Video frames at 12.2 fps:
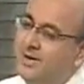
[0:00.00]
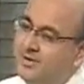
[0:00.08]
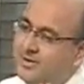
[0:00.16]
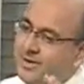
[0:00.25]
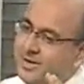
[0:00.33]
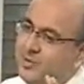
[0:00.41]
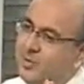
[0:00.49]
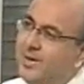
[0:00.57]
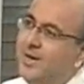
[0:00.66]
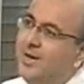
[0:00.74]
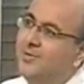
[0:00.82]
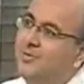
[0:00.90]
The
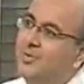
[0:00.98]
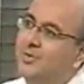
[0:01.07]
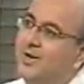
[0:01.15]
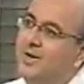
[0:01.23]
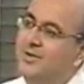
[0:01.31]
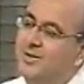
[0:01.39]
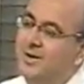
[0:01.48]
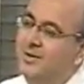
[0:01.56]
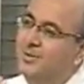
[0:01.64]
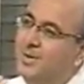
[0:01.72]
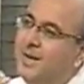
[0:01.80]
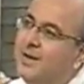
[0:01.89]
CD20 lymphocytes are
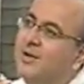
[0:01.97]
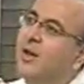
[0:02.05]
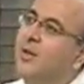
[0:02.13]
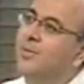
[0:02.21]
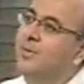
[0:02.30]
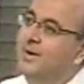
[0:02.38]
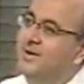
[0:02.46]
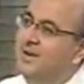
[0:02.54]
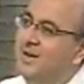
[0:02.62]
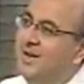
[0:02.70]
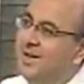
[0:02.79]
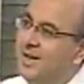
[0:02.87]
the main culprit
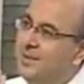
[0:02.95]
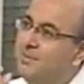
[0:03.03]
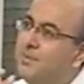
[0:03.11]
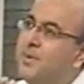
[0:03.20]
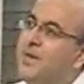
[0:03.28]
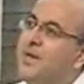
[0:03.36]
in